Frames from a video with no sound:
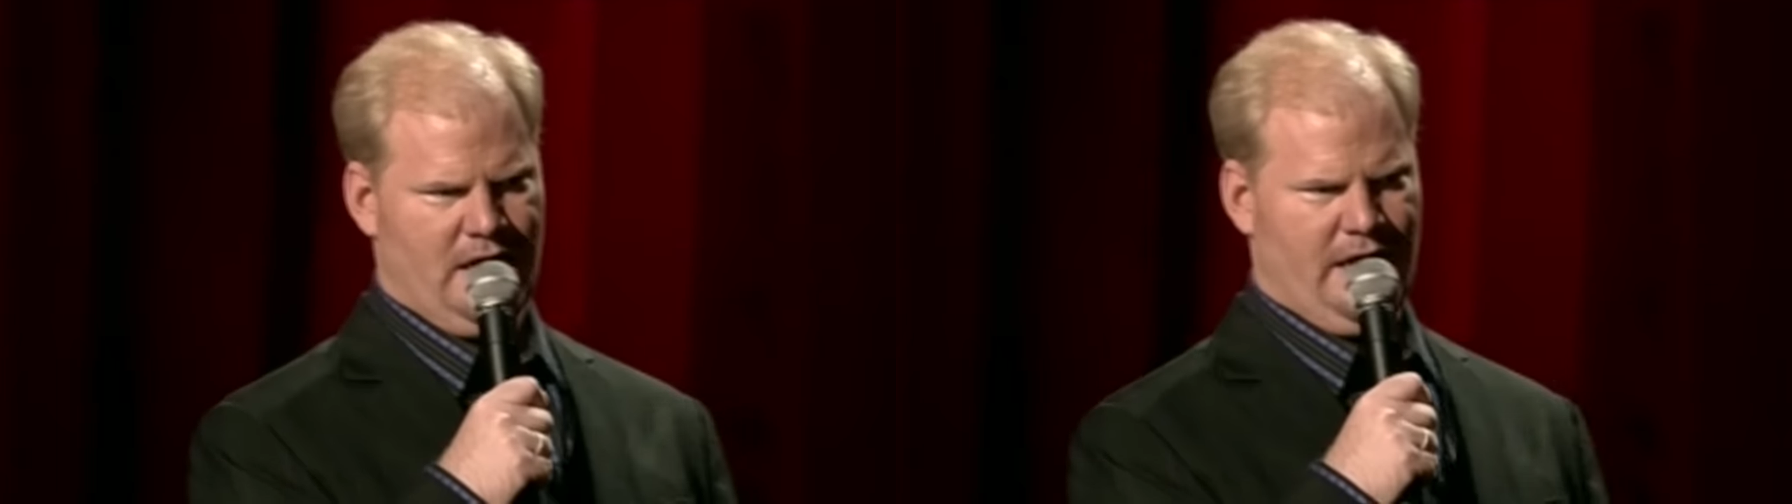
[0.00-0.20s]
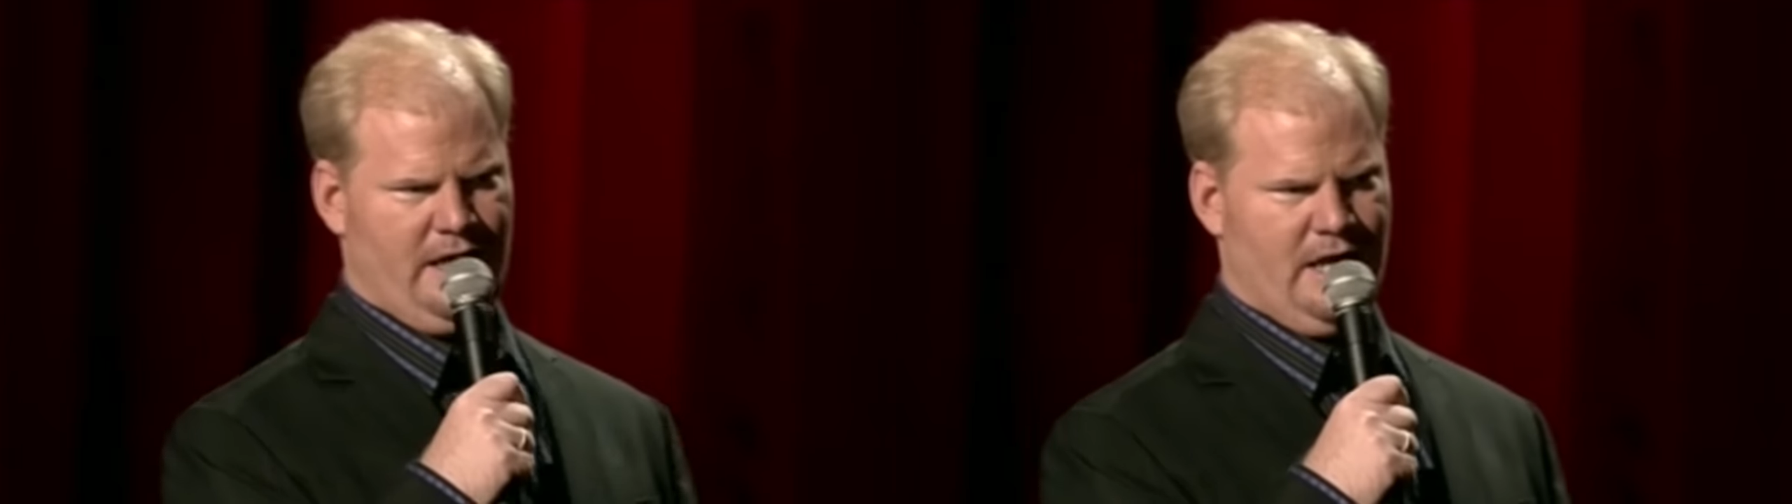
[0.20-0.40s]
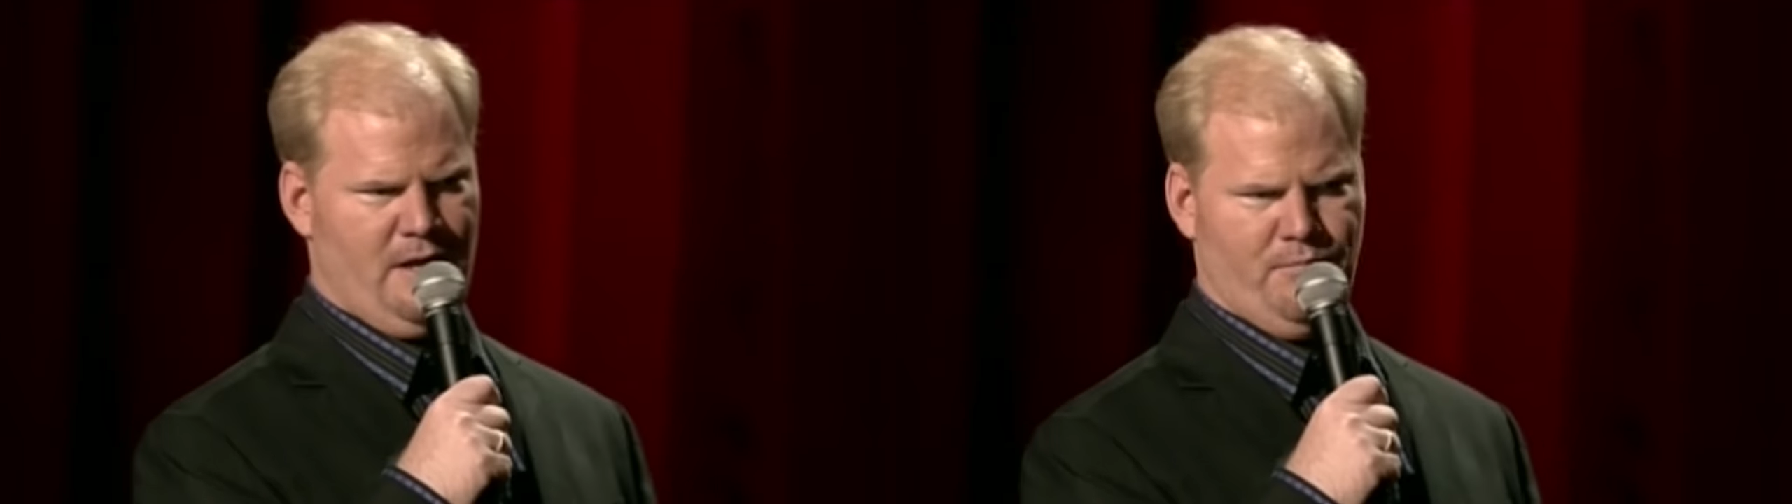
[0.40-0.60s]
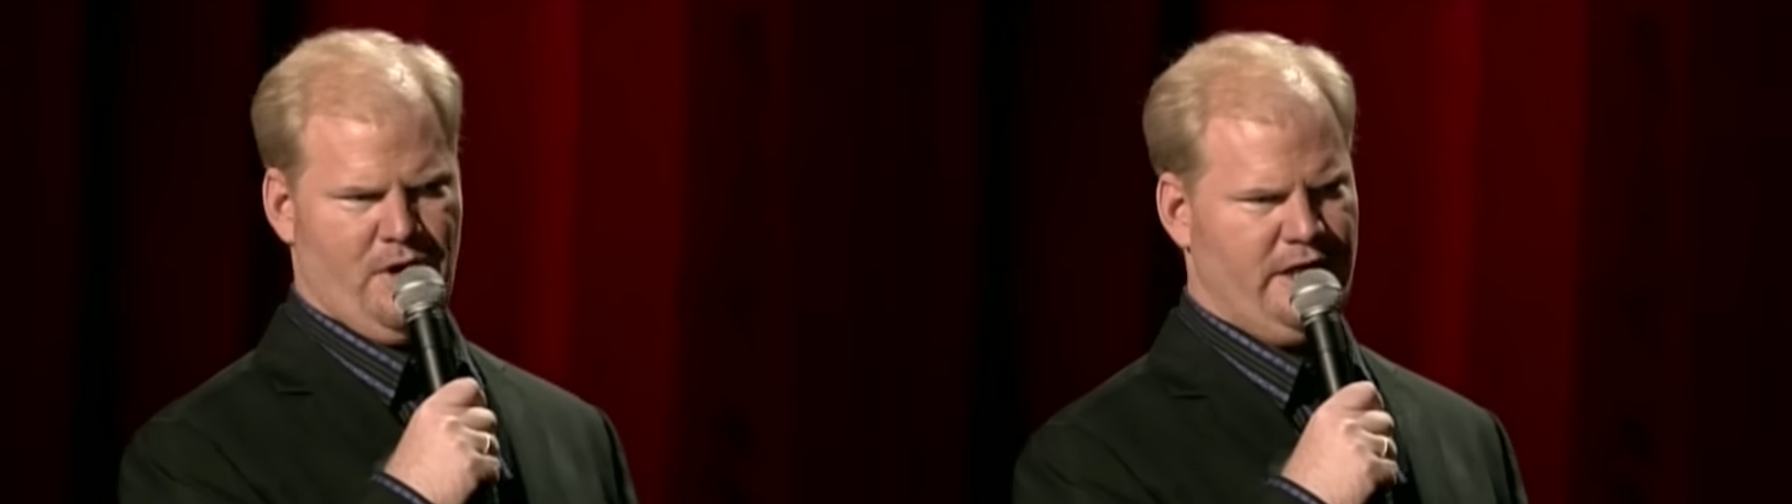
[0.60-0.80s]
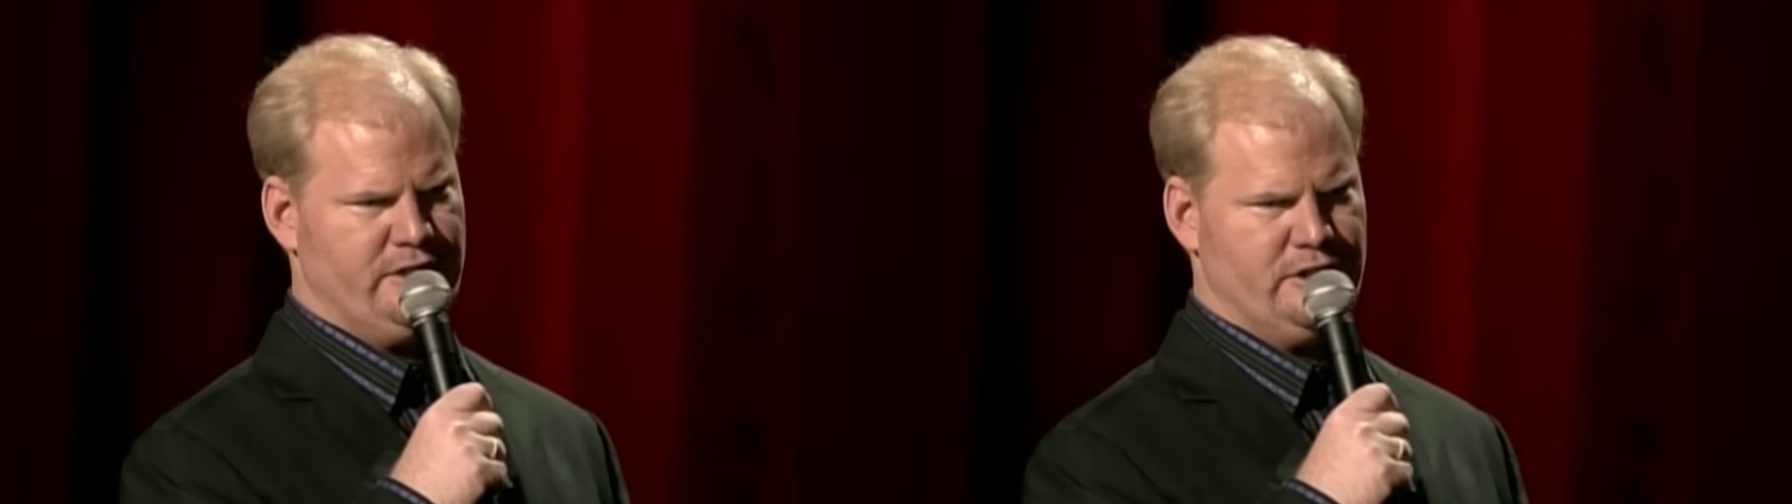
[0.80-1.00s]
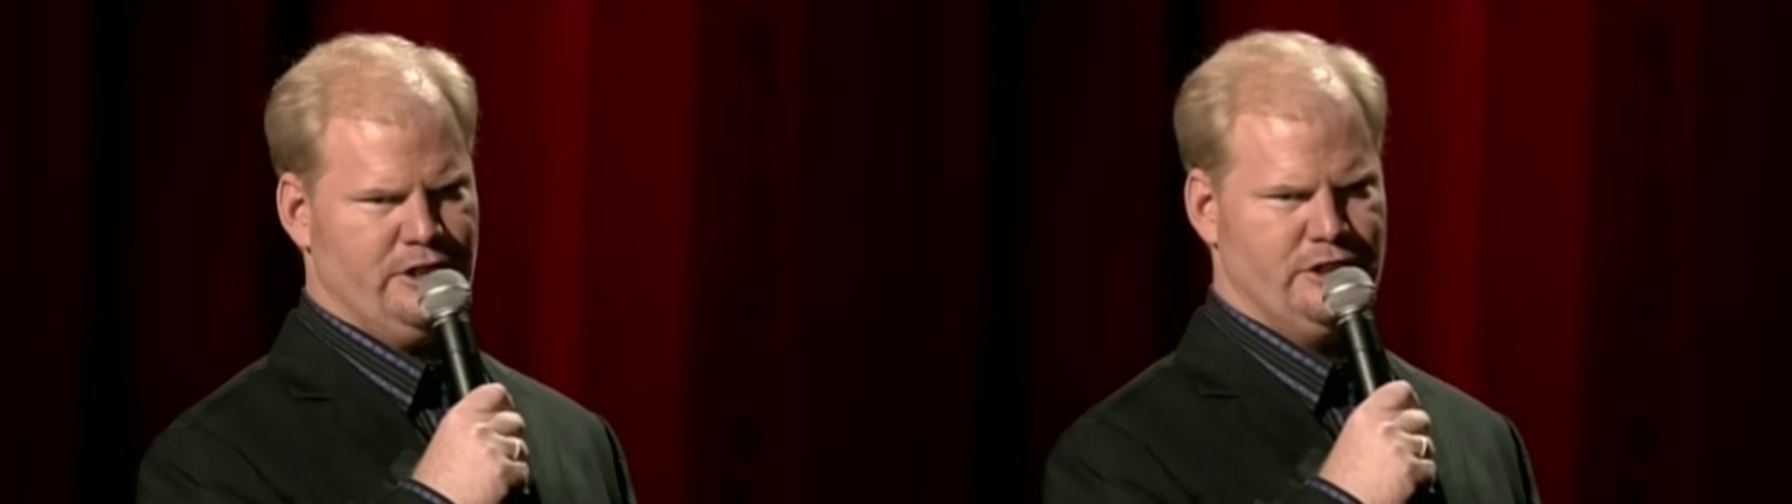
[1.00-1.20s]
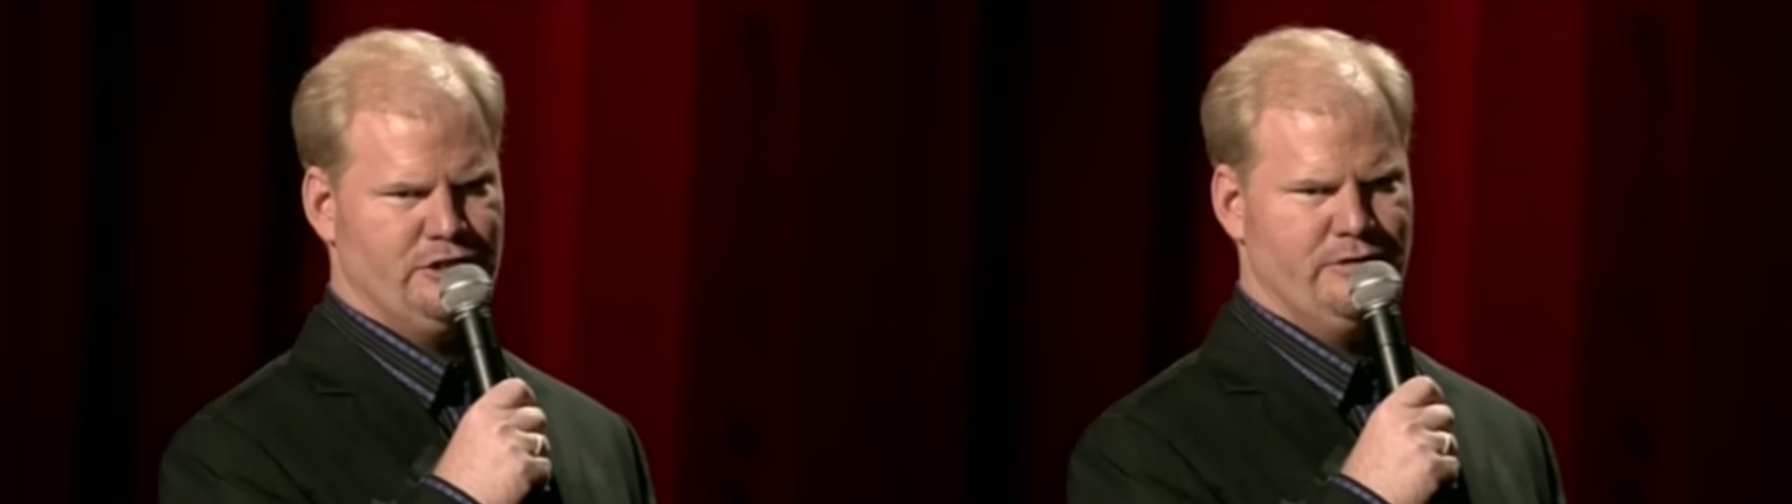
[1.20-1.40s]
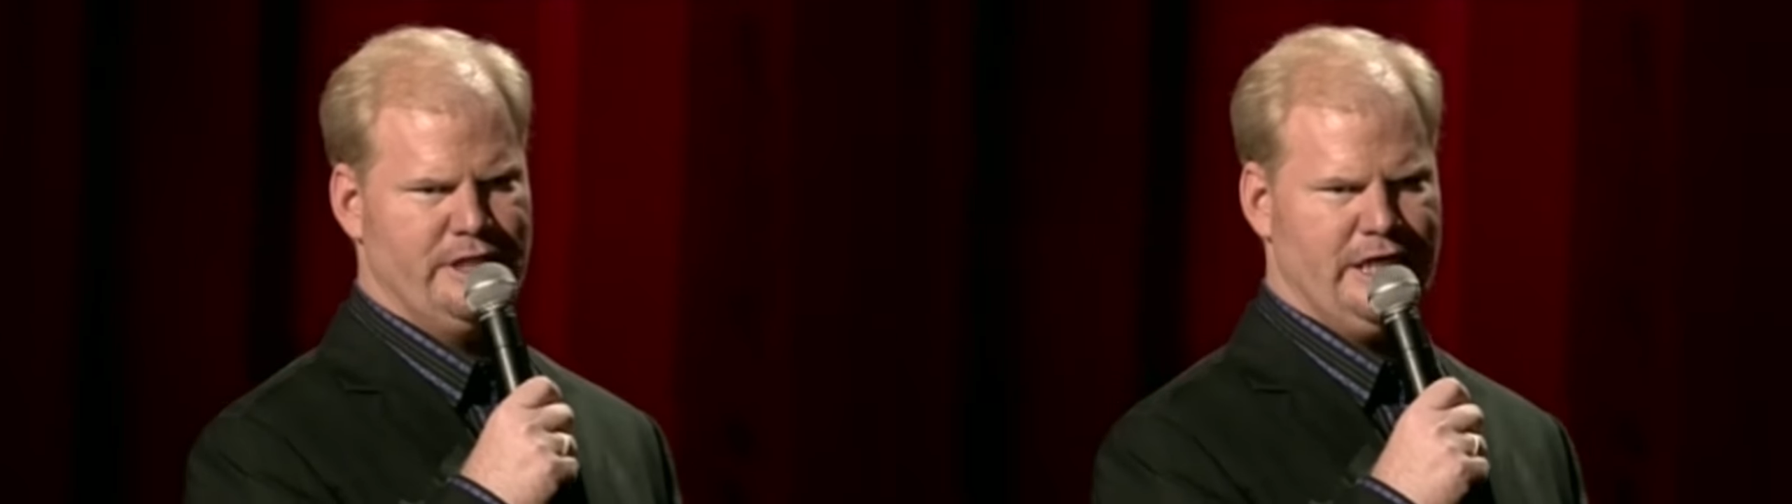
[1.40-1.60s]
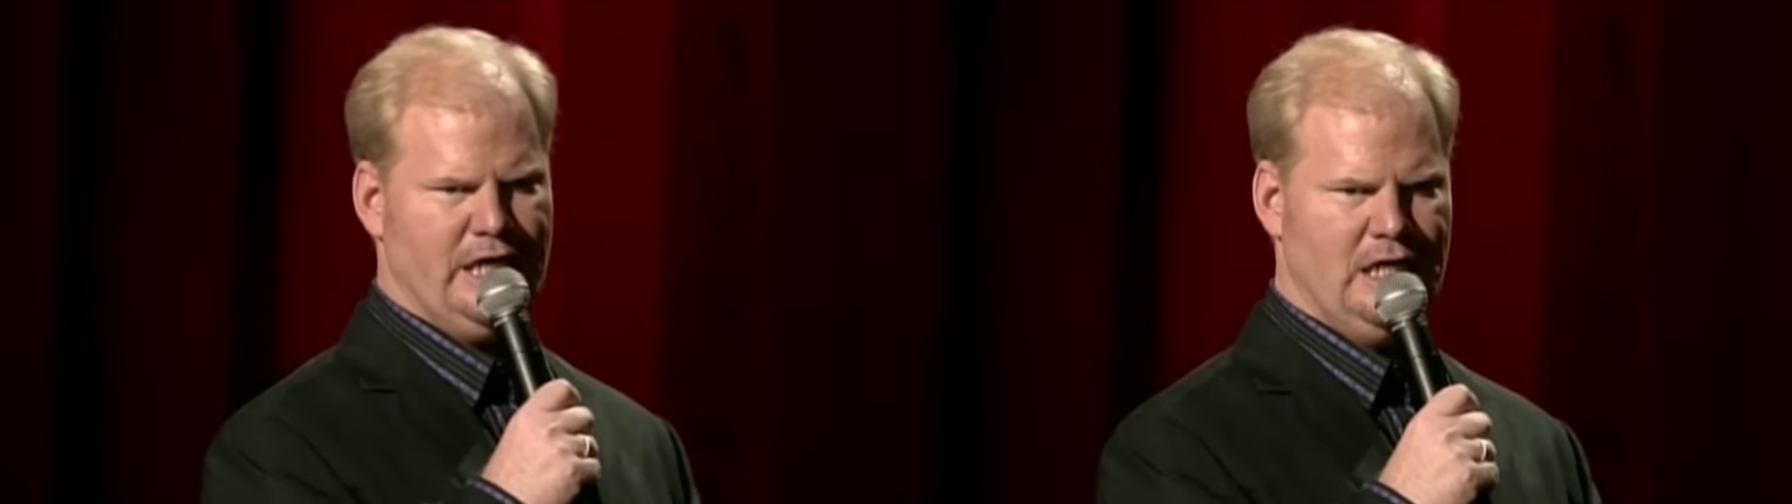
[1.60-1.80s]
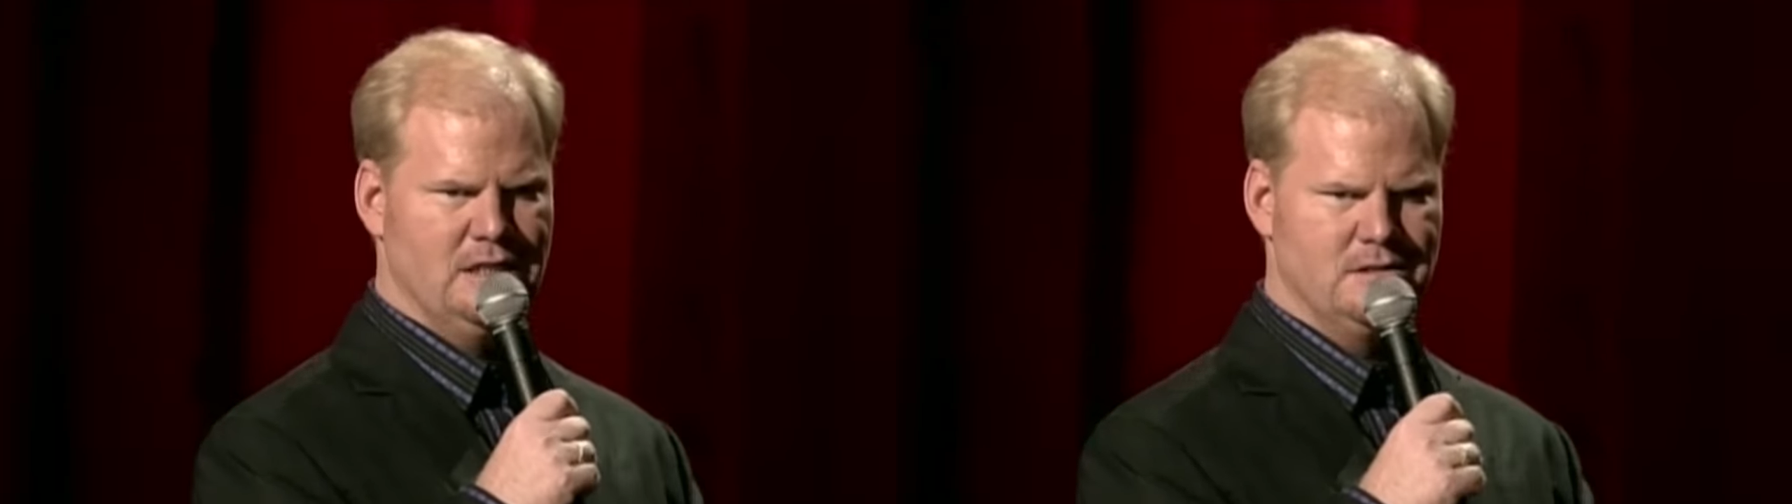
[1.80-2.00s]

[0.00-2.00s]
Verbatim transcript: Hey, it ain't brain surgery.